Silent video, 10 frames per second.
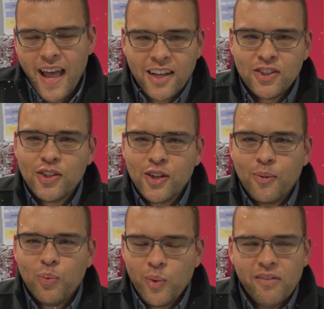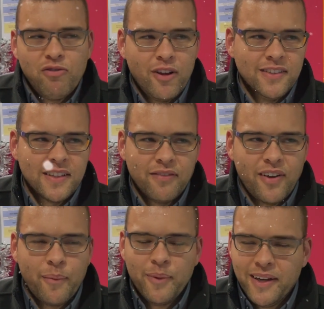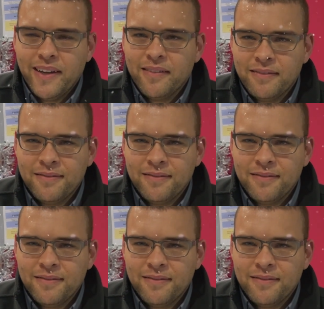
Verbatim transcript: catching up with friends and family.